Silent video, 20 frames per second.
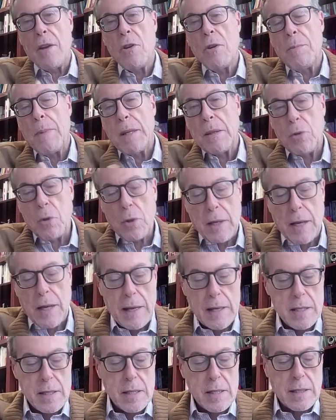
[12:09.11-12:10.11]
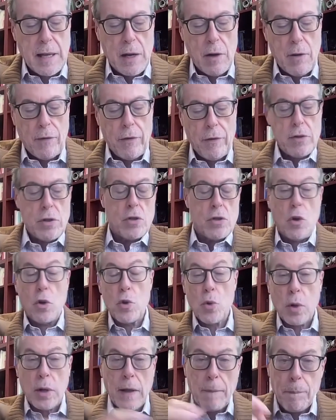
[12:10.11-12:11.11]
No, but you can ask these kind of questions,
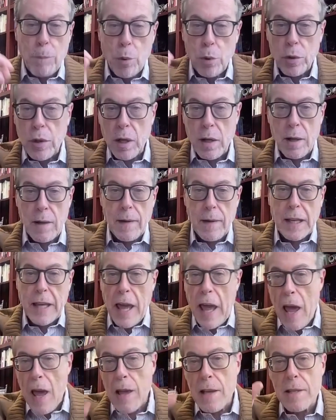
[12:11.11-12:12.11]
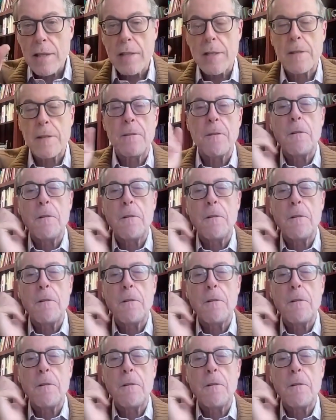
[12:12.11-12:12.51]
or you can put a case,